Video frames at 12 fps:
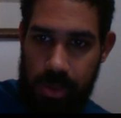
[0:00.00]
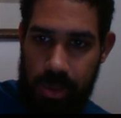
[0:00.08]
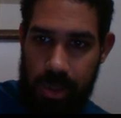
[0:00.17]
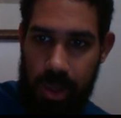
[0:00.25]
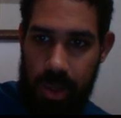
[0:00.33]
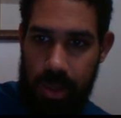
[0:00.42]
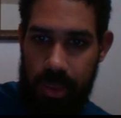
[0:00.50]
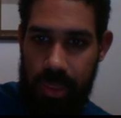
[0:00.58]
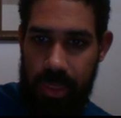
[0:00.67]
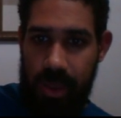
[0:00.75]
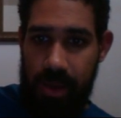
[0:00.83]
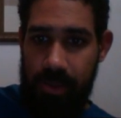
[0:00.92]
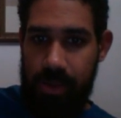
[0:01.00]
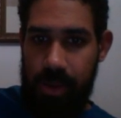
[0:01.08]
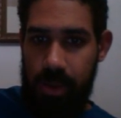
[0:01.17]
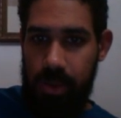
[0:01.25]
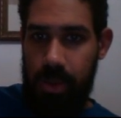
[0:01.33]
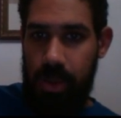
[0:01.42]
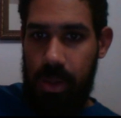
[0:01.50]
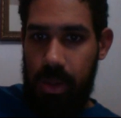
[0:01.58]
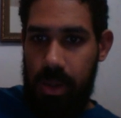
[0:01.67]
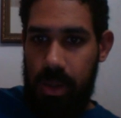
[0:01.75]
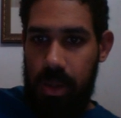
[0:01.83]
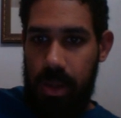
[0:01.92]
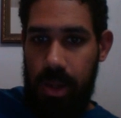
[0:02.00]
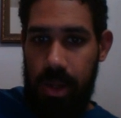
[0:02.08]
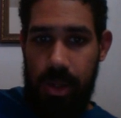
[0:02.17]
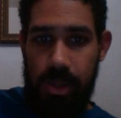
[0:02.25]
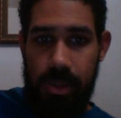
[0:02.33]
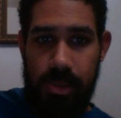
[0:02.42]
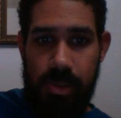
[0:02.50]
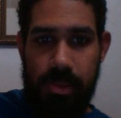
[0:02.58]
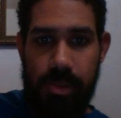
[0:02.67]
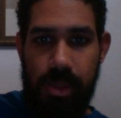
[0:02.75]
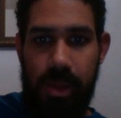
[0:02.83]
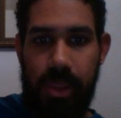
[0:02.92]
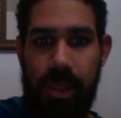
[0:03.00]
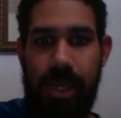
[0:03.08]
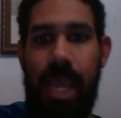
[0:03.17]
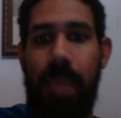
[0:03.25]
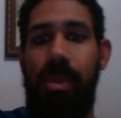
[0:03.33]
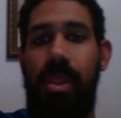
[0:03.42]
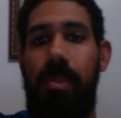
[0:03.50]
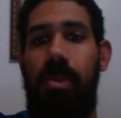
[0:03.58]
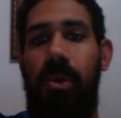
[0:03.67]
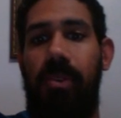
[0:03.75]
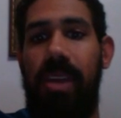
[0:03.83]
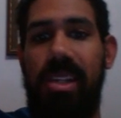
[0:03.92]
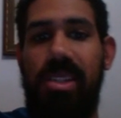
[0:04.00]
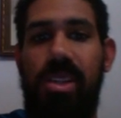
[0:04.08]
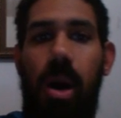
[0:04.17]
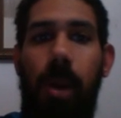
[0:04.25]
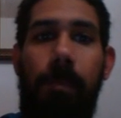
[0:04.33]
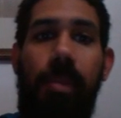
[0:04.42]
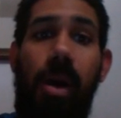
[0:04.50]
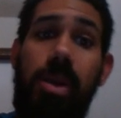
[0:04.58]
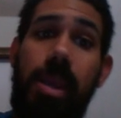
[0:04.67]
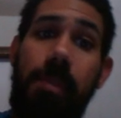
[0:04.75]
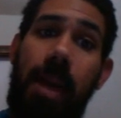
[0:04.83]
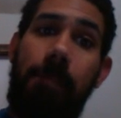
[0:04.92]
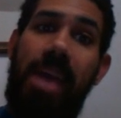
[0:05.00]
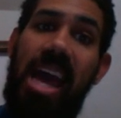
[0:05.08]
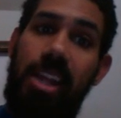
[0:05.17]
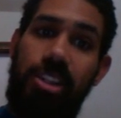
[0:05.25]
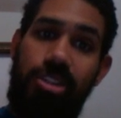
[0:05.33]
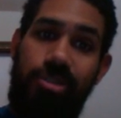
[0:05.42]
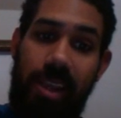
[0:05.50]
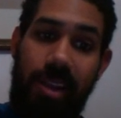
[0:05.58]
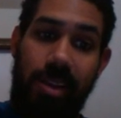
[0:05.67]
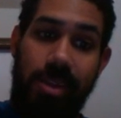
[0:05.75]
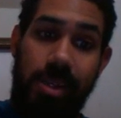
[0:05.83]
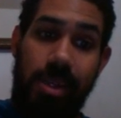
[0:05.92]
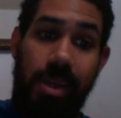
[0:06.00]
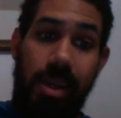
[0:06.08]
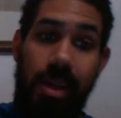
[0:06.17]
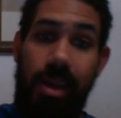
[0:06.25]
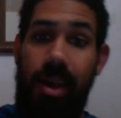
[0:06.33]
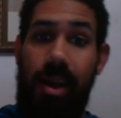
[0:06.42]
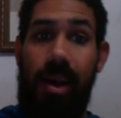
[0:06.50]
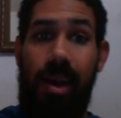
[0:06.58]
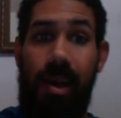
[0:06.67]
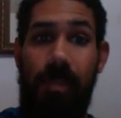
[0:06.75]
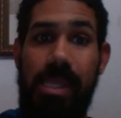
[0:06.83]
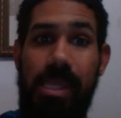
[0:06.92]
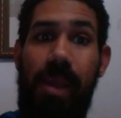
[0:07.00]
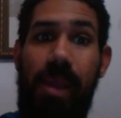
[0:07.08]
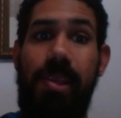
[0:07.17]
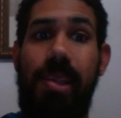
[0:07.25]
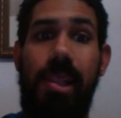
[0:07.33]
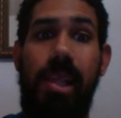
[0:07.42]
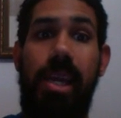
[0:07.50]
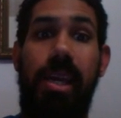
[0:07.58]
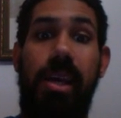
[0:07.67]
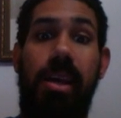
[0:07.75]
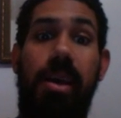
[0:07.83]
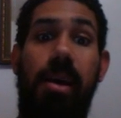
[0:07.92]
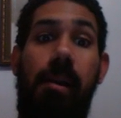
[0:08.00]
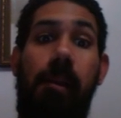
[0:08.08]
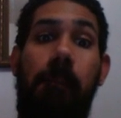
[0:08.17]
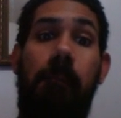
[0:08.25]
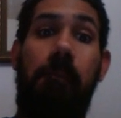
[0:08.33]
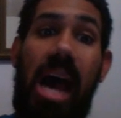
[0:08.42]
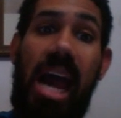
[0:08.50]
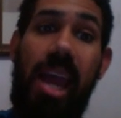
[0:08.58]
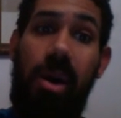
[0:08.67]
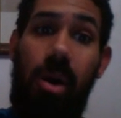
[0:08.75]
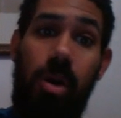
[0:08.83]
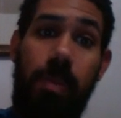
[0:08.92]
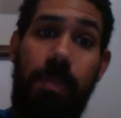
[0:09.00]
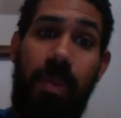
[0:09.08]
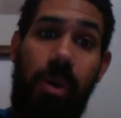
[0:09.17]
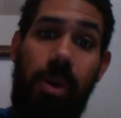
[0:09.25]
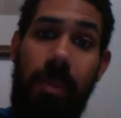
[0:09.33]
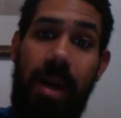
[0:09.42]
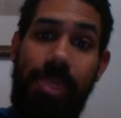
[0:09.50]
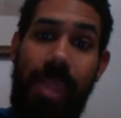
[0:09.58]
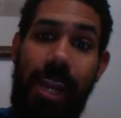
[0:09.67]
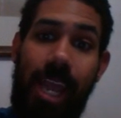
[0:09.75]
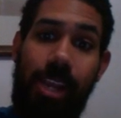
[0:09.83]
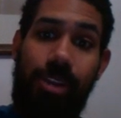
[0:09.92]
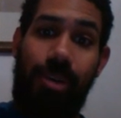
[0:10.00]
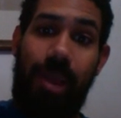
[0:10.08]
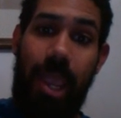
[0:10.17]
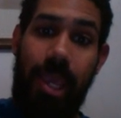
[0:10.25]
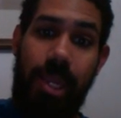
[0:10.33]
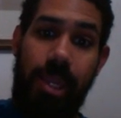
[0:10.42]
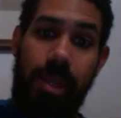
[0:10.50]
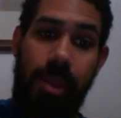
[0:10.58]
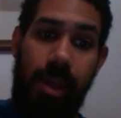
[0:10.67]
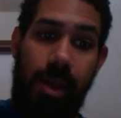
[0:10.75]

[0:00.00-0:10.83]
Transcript: Okay, there we go. So the name of the movie is called Pokemon Pandring. It's basically my own Pokemon that I created.